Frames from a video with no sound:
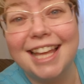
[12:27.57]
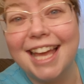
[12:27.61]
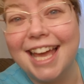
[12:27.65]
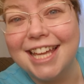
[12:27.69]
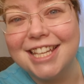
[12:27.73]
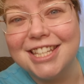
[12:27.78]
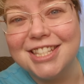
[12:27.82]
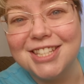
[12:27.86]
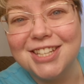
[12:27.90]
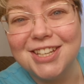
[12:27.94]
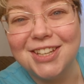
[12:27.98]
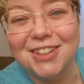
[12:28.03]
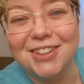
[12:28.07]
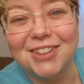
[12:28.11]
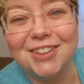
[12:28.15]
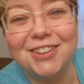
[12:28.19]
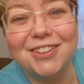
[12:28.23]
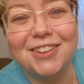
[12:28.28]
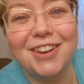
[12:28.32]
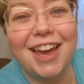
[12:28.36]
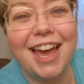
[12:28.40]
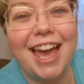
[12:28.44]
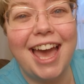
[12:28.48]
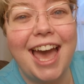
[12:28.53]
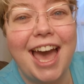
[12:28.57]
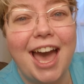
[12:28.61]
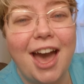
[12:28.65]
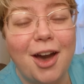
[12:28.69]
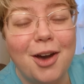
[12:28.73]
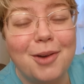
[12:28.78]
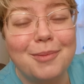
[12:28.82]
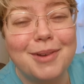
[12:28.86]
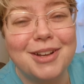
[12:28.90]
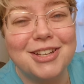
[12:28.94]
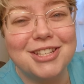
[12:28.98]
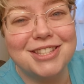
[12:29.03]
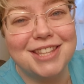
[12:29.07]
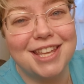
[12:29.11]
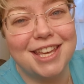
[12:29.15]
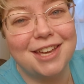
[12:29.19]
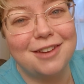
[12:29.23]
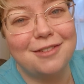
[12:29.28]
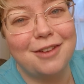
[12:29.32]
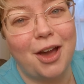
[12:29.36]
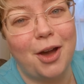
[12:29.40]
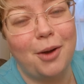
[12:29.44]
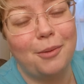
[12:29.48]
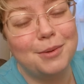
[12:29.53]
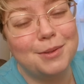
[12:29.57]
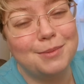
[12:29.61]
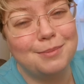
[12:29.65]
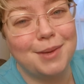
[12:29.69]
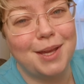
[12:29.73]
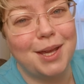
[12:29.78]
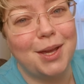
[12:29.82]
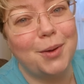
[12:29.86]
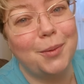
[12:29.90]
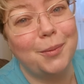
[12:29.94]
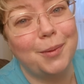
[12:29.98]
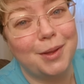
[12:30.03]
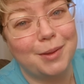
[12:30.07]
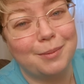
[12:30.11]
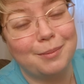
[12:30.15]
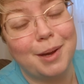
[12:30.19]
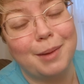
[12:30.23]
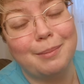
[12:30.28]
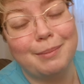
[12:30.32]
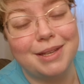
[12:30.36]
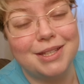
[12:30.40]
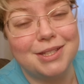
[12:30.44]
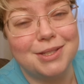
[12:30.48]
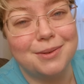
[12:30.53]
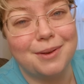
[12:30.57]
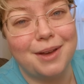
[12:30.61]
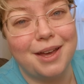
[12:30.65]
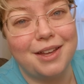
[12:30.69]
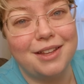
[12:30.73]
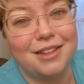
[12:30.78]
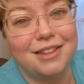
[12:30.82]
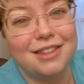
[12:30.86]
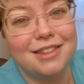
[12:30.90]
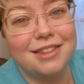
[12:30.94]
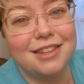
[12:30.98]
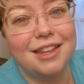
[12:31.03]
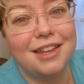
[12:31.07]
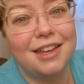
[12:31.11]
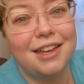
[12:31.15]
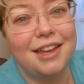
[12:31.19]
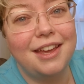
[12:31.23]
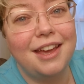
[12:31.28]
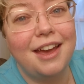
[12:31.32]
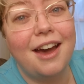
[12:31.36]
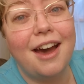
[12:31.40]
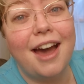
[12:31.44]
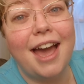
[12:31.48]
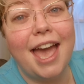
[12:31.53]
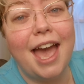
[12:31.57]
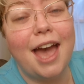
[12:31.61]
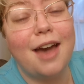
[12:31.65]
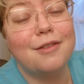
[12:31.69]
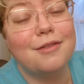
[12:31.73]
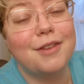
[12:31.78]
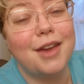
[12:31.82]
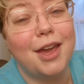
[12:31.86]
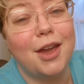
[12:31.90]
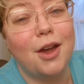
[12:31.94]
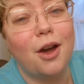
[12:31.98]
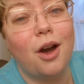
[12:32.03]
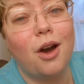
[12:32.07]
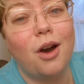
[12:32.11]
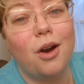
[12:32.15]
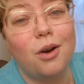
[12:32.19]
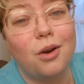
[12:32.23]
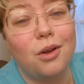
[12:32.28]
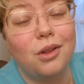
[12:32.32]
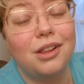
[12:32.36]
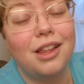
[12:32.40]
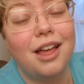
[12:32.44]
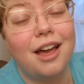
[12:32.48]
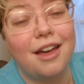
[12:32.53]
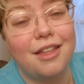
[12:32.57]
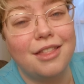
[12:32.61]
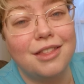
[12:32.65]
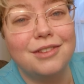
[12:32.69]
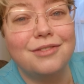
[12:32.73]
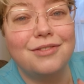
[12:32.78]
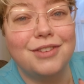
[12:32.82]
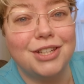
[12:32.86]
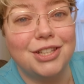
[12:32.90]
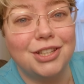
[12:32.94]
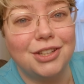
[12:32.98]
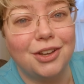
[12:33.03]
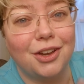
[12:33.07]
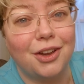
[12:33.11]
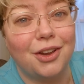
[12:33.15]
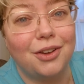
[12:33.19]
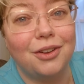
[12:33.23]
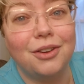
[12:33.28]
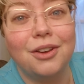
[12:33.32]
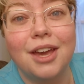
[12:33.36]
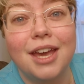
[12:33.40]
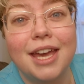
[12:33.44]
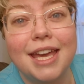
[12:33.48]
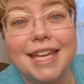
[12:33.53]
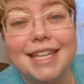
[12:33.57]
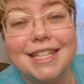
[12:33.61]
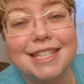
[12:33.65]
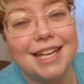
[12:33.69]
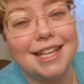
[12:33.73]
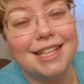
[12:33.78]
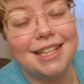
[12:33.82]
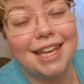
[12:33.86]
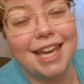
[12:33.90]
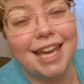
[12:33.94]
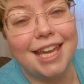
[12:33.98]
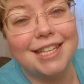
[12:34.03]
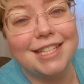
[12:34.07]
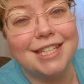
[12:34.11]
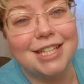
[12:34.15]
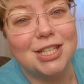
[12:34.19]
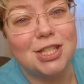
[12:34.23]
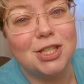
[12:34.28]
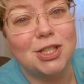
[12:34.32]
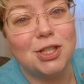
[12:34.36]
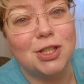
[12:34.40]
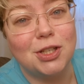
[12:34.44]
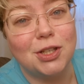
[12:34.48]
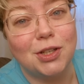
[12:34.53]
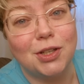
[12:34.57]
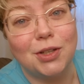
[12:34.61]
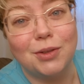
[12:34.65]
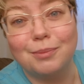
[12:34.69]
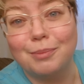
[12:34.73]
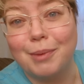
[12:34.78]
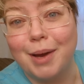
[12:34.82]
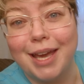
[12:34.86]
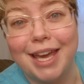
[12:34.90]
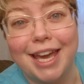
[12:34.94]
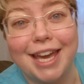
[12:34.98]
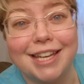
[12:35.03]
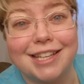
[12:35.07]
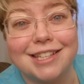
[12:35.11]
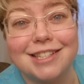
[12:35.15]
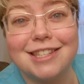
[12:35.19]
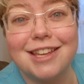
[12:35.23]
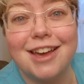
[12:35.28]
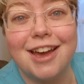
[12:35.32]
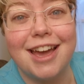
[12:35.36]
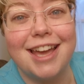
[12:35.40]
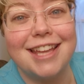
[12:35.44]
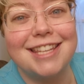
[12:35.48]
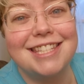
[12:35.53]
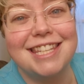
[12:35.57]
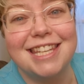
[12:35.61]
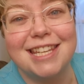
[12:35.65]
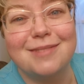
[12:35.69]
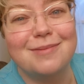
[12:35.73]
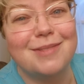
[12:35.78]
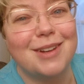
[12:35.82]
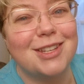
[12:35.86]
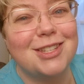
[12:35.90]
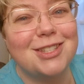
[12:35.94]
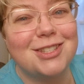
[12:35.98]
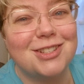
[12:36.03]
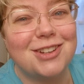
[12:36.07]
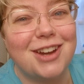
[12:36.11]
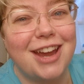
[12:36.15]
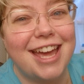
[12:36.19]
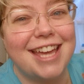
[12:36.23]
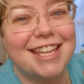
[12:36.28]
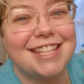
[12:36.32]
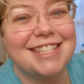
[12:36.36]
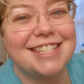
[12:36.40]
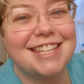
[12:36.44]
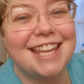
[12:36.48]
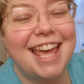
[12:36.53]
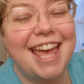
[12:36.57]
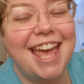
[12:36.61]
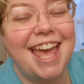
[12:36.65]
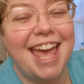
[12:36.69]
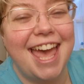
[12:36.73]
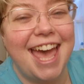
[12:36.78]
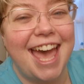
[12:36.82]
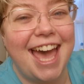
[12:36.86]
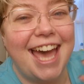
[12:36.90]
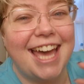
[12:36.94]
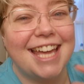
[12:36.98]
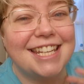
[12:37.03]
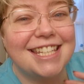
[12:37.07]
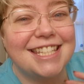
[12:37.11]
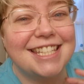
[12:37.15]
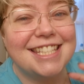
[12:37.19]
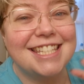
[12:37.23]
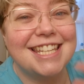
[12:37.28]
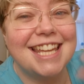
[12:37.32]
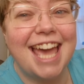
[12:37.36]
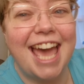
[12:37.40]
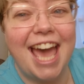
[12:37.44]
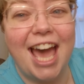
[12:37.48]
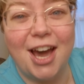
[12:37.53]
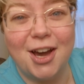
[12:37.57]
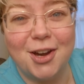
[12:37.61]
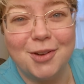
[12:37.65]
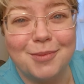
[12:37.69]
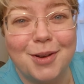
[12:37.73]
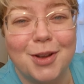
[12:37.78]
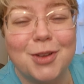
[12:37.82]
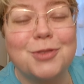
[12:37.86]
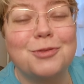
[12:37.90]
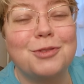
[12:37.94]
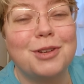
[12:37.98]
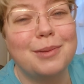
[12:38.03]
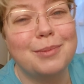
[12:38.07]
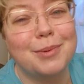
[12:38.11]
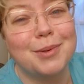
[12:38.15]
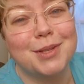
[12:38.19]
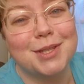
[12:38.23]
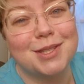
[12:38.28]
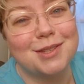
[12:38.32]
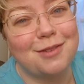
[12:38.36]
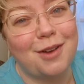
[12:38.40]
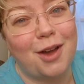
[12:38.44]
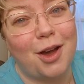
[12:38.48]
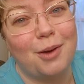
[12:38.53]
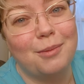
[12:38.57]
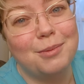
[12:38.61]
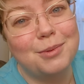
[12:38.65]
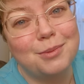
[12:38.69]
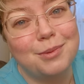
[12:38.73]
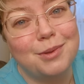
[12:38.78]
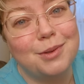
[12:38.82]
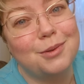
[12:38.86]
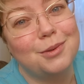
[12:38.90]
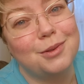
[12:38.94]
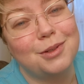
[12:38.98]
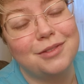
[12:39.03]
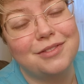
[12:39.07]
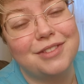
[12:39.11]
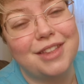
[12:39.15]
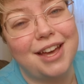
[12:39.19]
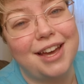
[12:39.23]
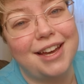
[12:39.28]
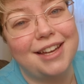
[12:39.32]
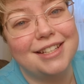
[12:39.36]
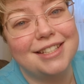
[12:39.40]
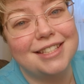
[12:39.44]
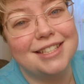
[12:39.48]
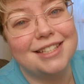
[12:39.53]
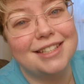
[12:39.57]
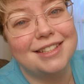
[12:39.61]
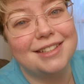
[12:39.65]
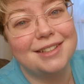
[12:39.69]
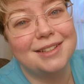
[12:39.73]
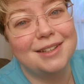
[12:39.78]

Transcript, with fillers: And two, how much they have helped me with my mental health. I have a whole other video dedicated to my anxiety, my stress, and how much reborns have helped with all of that.